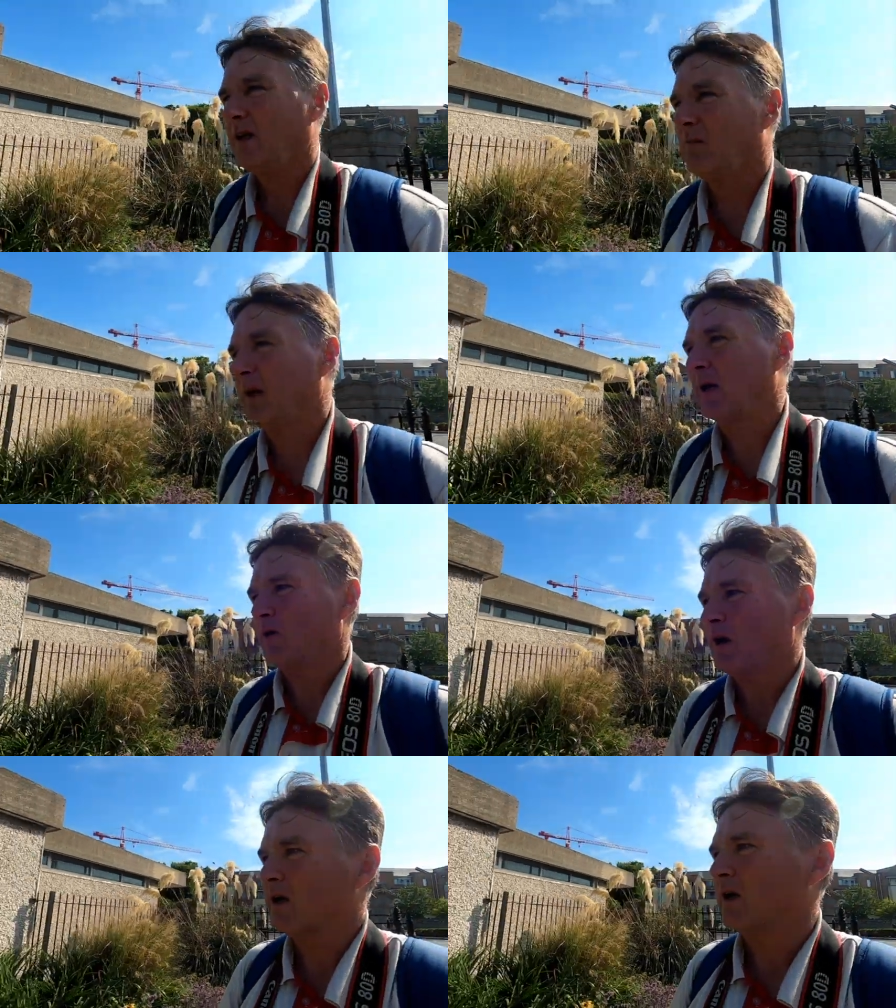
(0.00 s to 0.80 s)
in
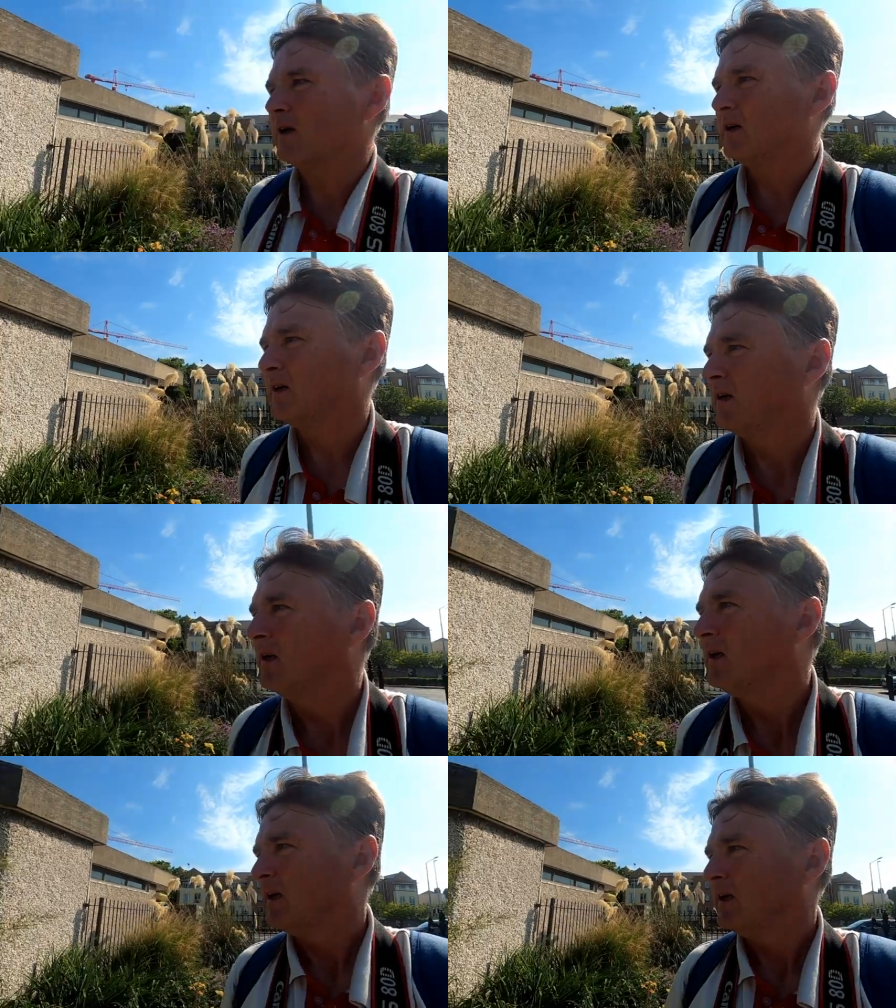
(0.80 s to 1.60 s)
Blackrock,
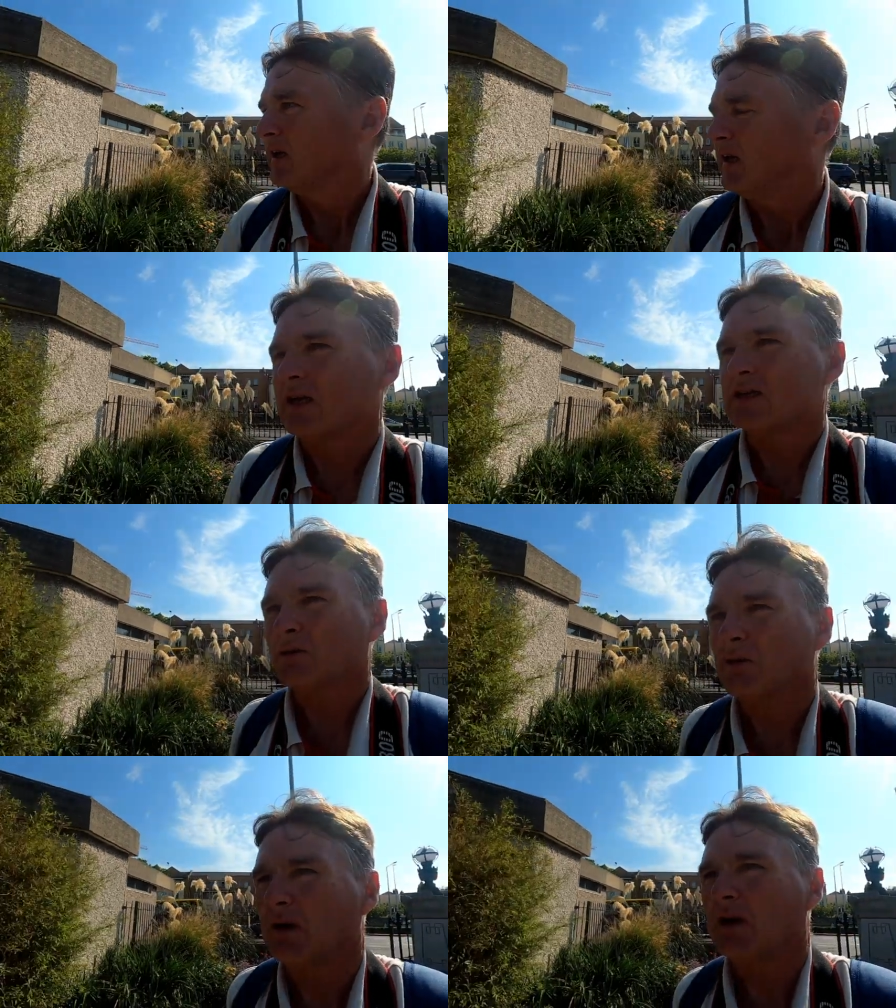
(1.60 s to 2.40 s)
yeah
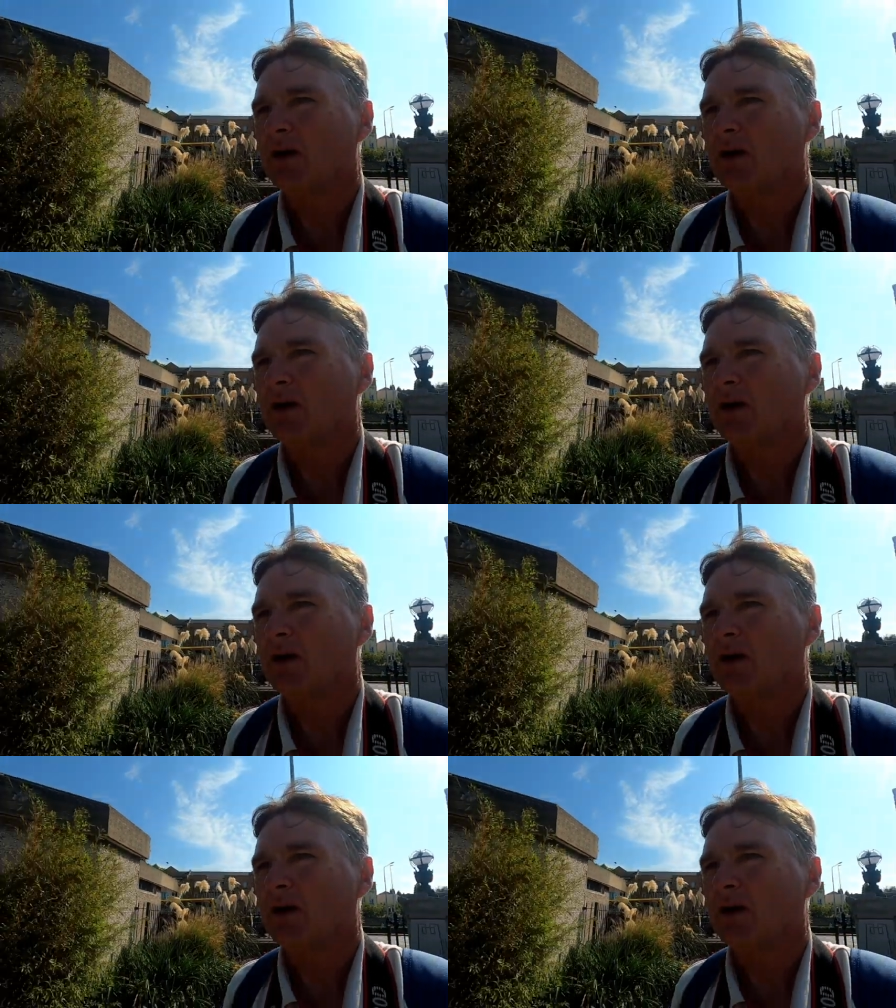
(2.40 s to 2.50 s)
so